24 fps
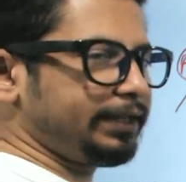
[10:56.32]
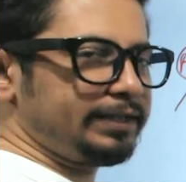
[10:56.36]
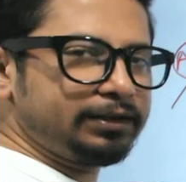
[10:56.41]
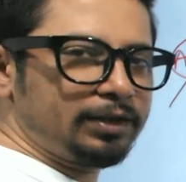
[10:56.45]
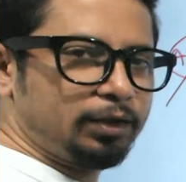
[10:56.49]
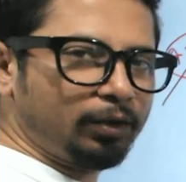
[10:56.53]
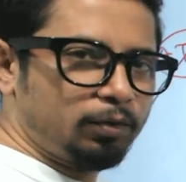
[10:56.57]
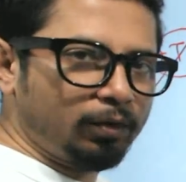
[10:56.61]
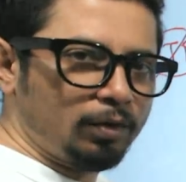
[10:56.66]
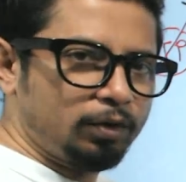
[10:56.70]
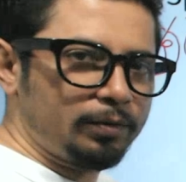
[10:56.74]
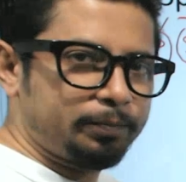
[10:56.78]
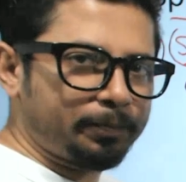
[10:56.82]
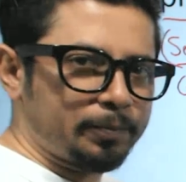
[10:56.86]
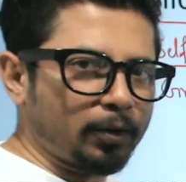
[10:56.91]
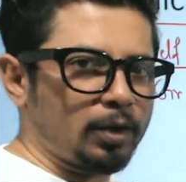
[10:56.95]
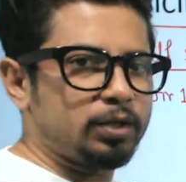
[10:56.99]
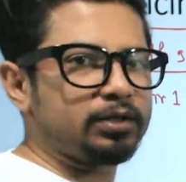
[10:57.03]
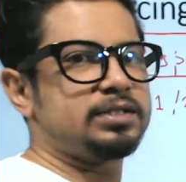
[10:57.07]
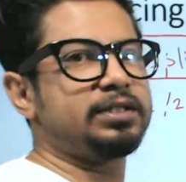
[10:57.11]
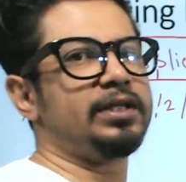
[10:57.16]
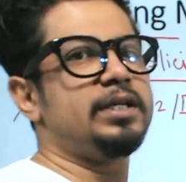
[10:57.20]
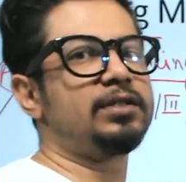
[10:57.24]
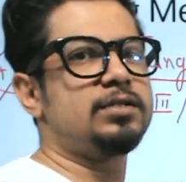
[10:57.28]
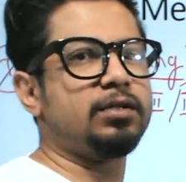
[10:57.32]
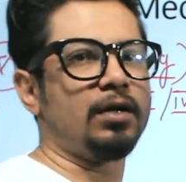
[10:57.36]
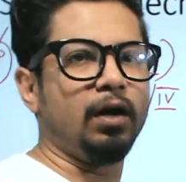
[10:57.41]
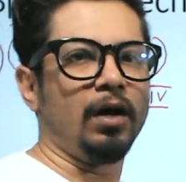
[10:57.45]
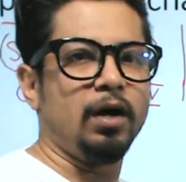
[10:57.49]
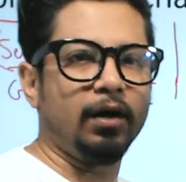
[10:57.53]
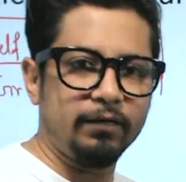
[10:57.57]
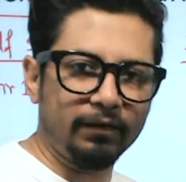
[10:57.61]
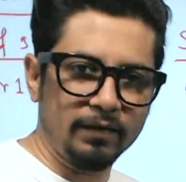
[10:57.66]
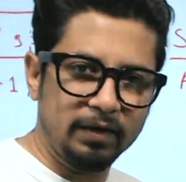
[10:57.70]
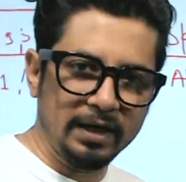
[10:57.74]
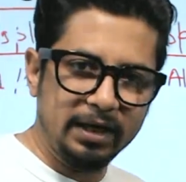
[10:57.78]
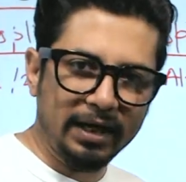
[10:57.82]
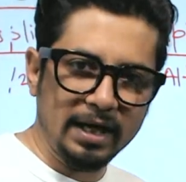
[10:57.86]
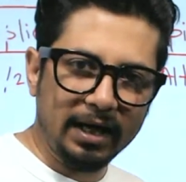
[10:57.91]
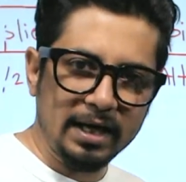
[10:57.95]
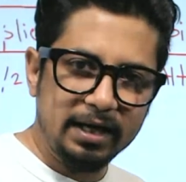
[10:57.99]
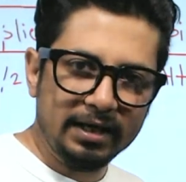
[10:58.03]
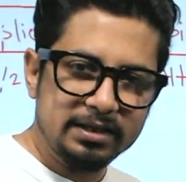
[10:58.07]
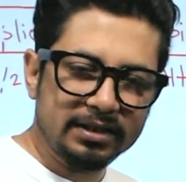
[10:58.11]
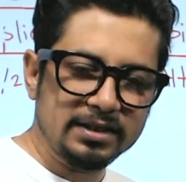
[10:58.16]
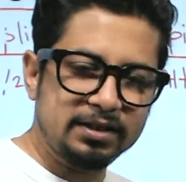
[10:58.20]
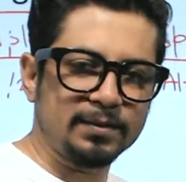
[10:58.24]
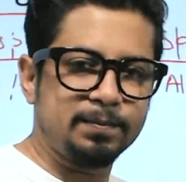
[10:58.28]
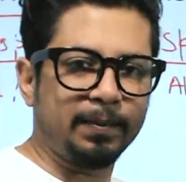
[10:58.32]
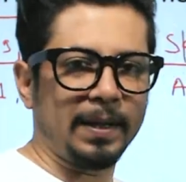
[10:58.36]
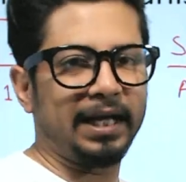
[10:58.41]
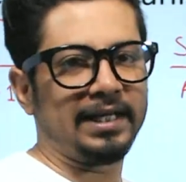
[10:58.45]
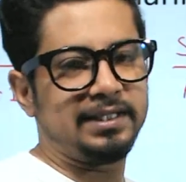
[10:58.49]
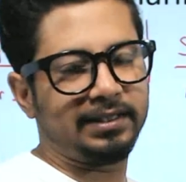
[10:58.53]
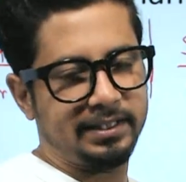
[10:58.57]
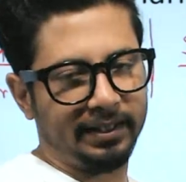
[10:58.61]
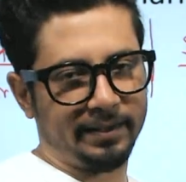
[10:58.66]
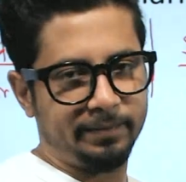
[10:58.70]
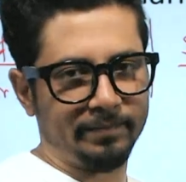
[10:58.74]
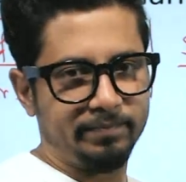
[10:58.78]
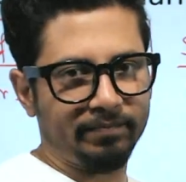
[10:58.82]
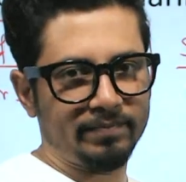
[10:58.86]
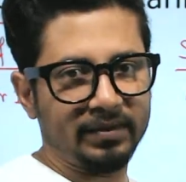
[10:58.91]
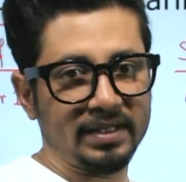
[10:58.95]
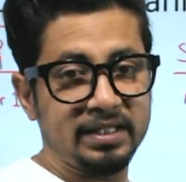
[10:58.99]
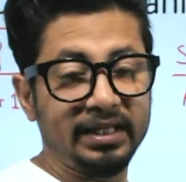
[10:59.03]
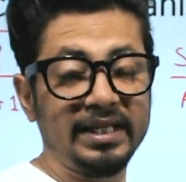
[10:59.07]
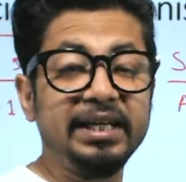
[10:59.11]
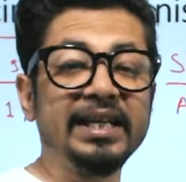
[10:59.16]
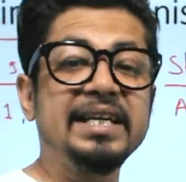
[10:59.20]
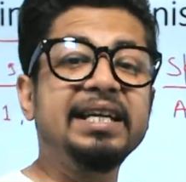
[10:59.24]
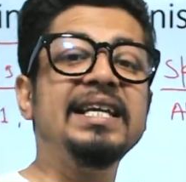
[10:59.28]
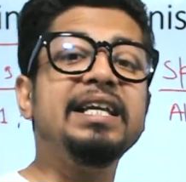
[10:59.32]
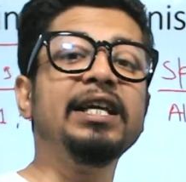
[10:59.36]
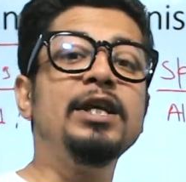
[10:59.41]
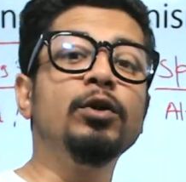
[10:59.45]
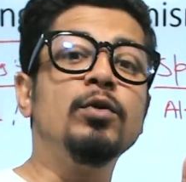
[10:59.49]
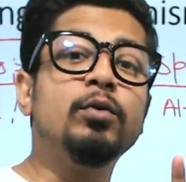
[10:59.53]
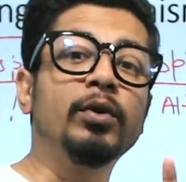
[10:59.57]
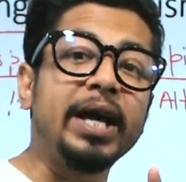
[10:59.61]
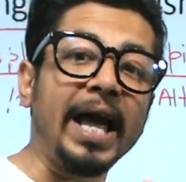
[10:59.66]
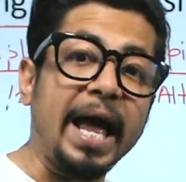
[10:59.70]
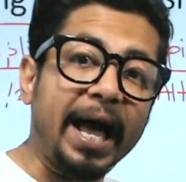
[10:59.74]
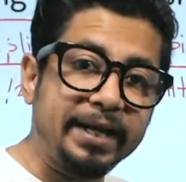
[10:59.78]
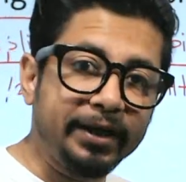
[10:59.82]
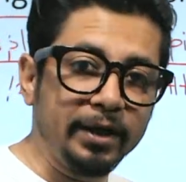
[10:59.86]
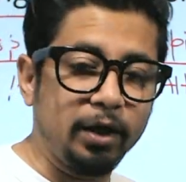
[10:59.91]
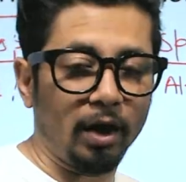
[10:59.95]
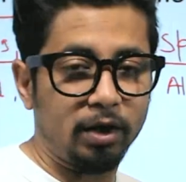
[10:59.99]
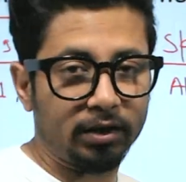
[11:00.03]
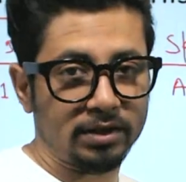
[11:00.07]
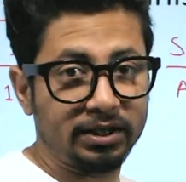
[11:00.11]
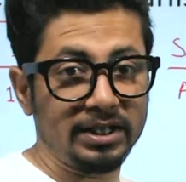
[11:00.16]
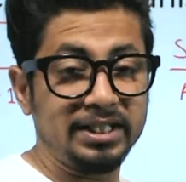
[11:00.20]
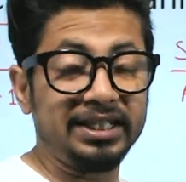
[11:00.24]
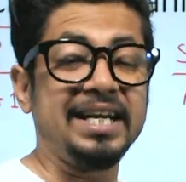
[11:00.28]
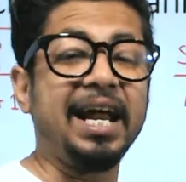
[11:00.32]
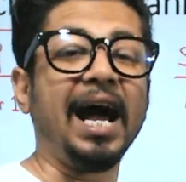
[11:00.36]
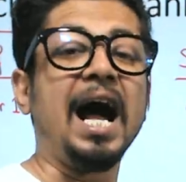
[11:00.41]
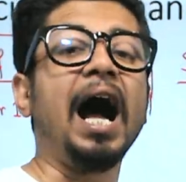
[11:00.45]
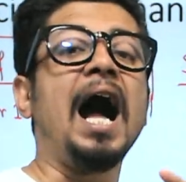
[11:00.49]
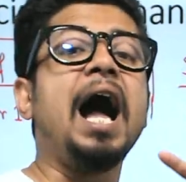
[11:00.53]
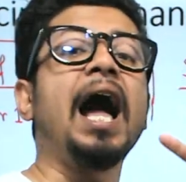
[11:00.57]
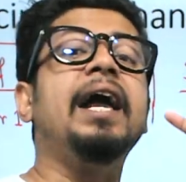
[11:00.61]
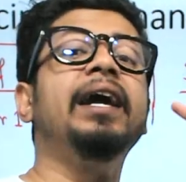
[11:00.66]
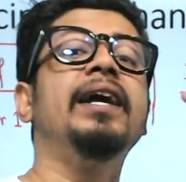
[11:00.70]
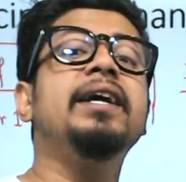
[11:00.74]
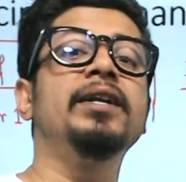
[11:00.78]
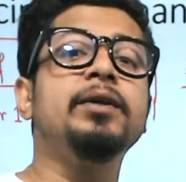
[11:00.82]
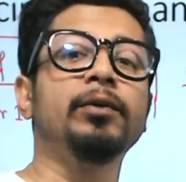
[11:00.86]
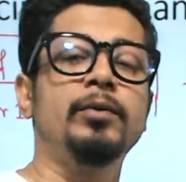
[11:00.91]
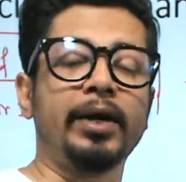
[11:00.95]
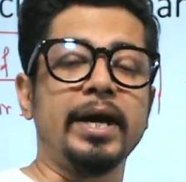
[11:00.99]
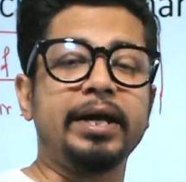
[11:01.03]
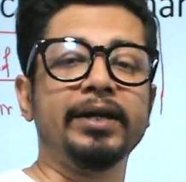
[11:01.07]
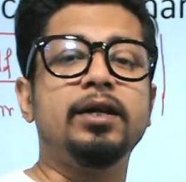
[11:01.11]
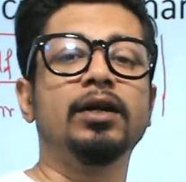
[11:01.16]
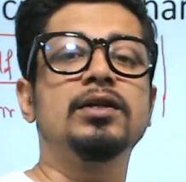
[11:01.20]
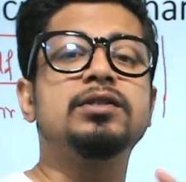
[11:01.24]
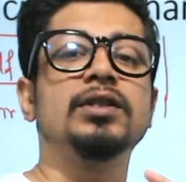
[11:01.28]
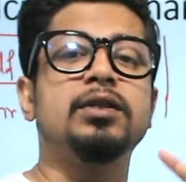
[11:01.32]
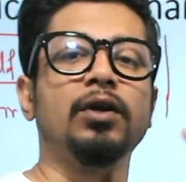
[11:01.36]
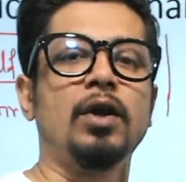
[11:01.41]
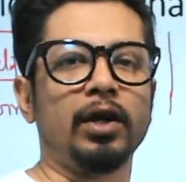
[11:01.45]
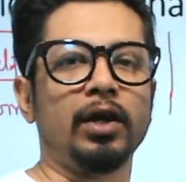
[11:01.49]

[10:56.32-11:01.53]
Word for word: in the whole process of splicing in eukaryotes, in higher eukaryotes in